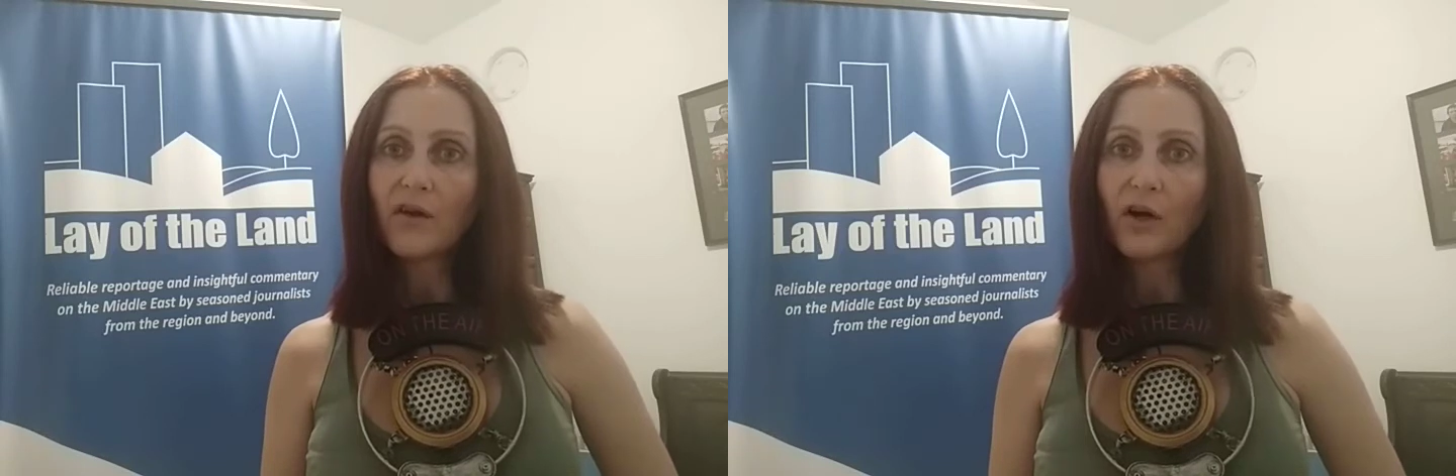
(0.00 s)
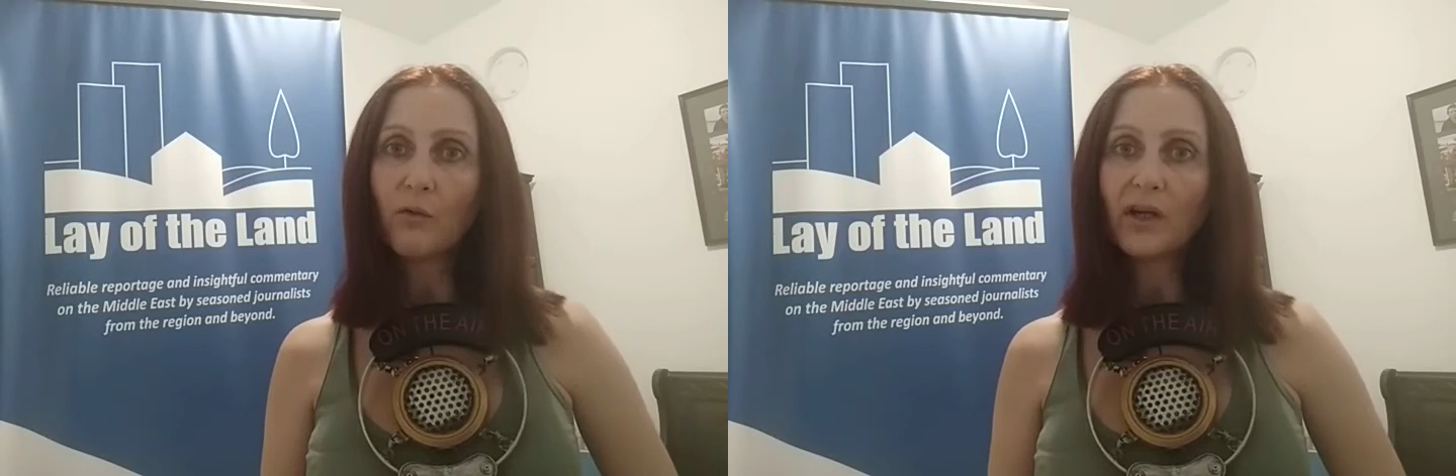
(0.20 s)

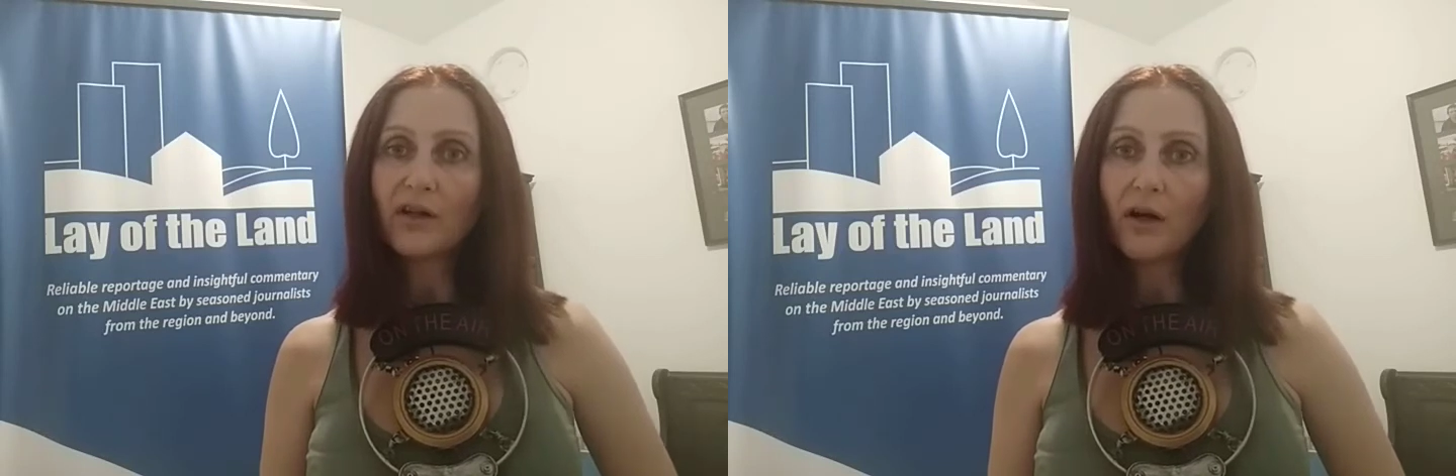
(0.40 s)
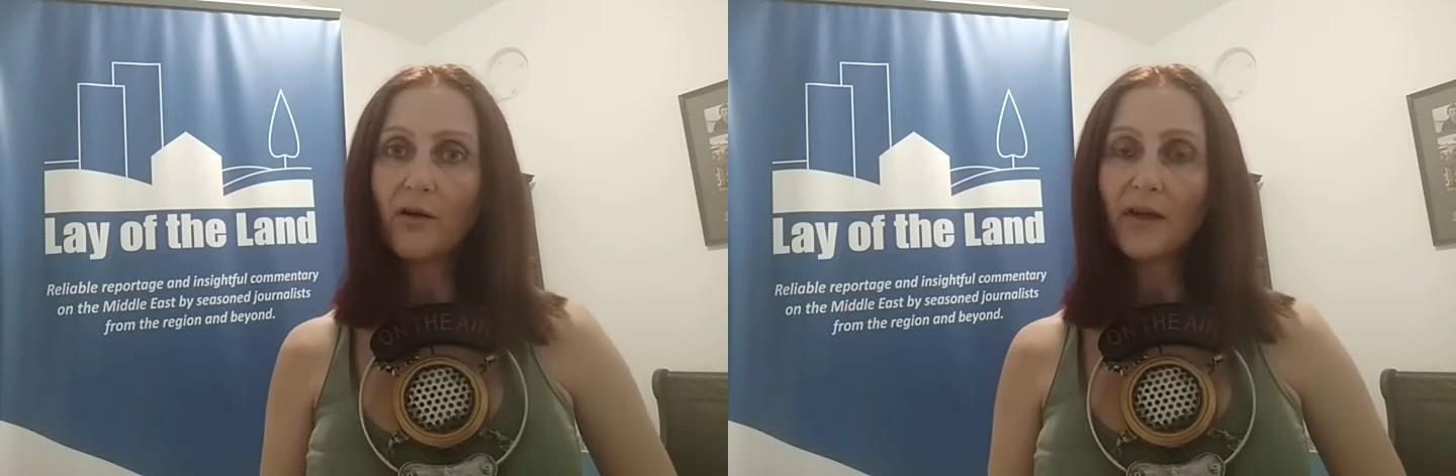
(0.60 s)
though we
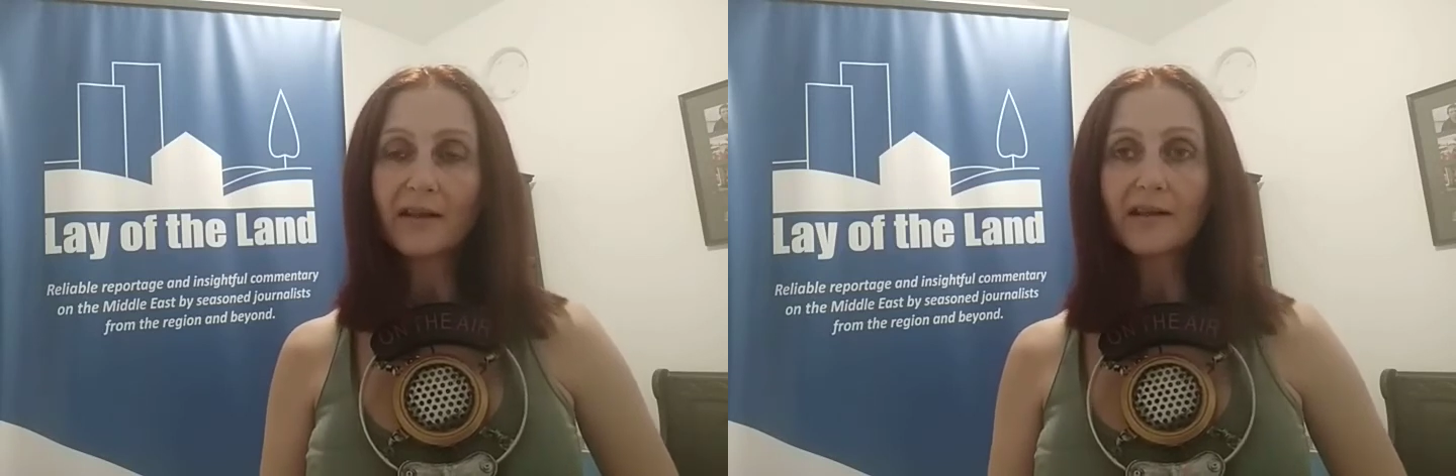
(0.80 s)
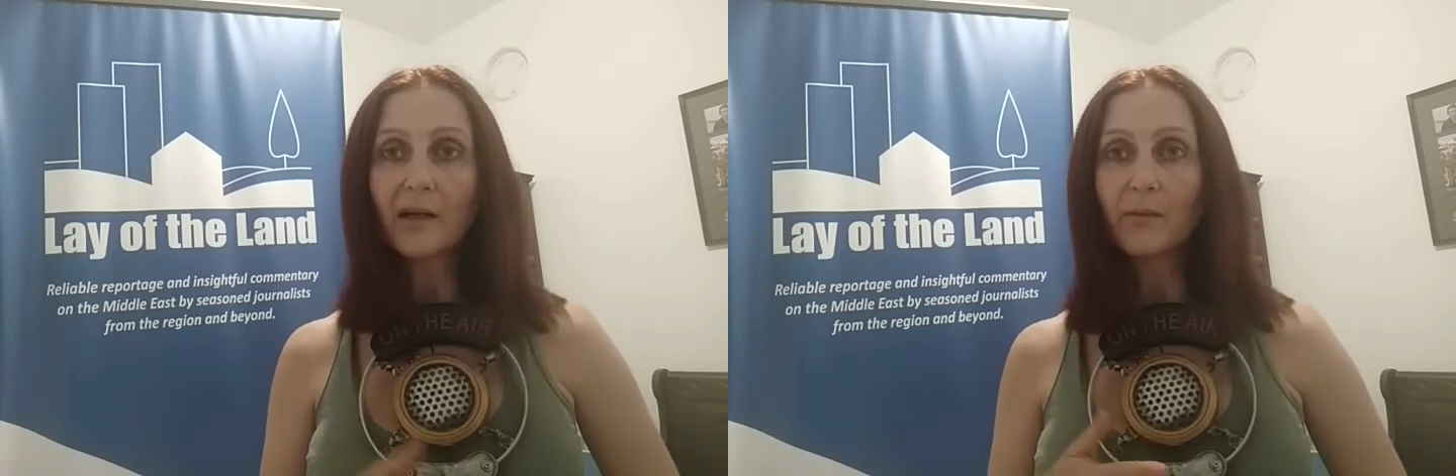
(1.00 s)
know
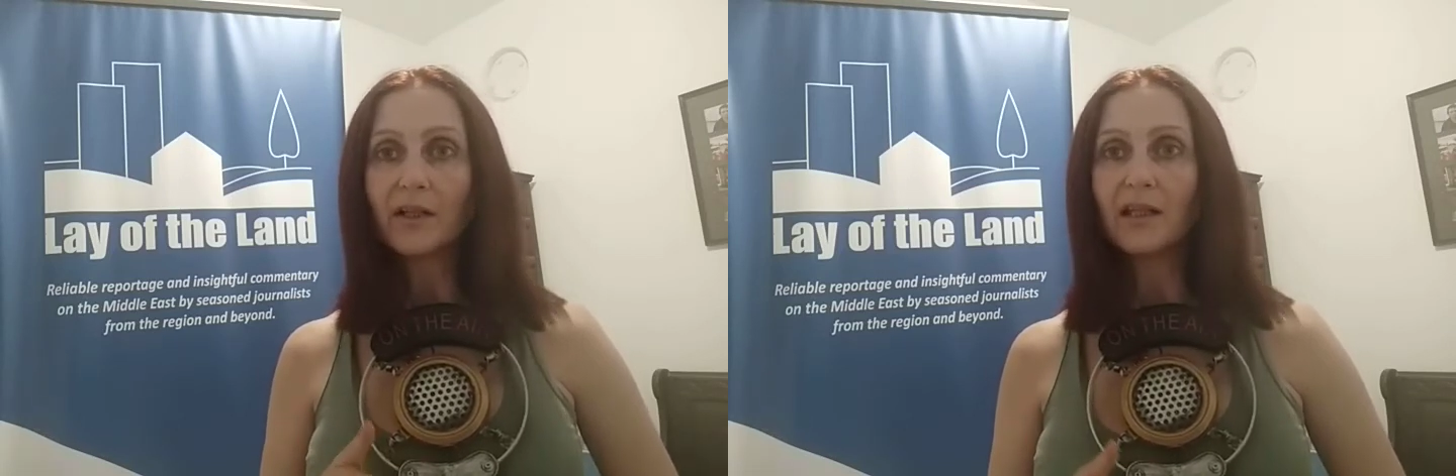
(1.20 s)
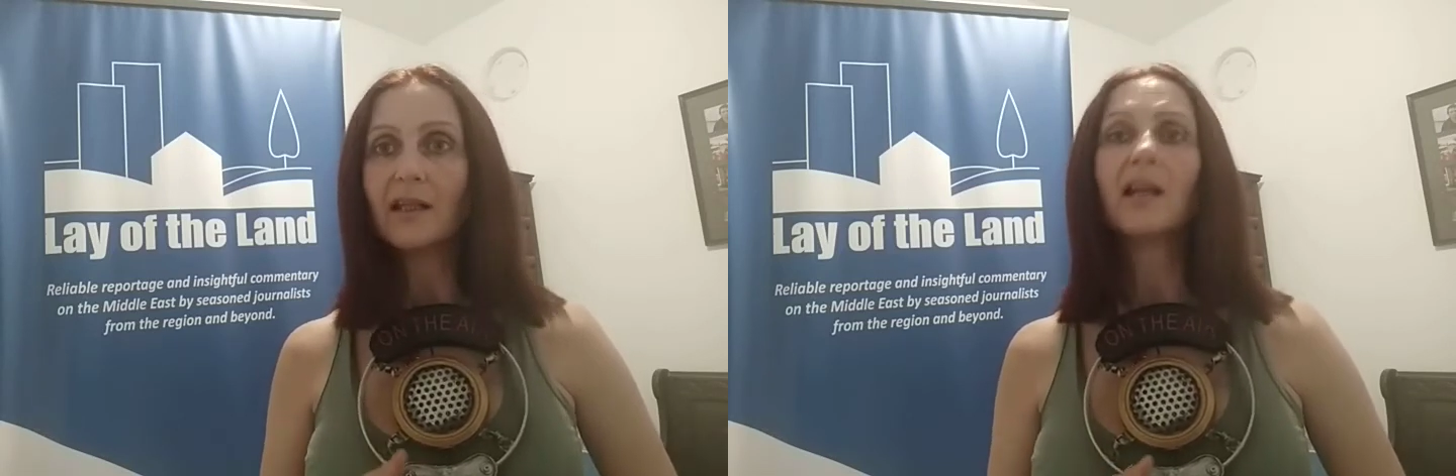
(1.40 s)
that
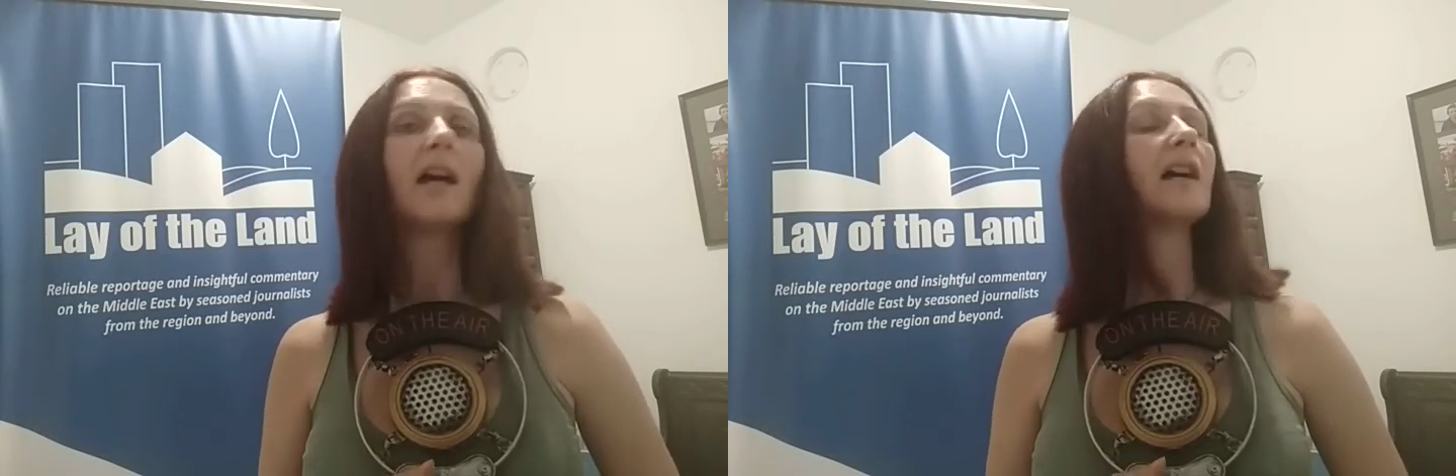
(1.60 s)
a